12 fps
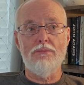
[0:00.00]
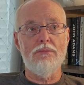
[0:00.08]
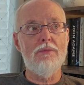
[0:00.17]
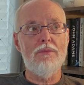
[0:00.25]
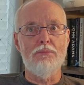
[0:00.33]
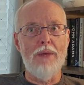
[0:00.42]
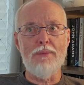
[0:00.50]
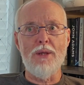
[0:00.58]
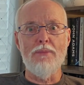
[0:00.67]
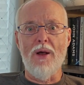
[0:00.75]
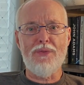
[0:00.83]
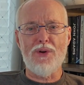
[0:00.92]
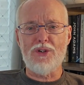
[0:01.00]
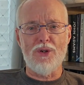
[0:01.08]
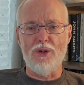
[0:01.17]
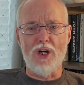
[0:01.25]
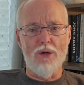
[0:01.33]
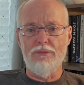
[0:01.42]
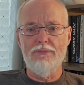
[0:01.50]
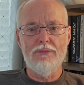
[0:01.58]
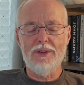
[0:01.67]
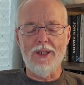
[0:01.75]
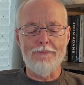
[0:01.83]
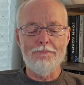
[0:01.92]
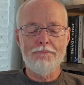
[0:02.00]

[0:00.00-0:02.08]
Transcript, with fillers: maybe a month or two ago. So.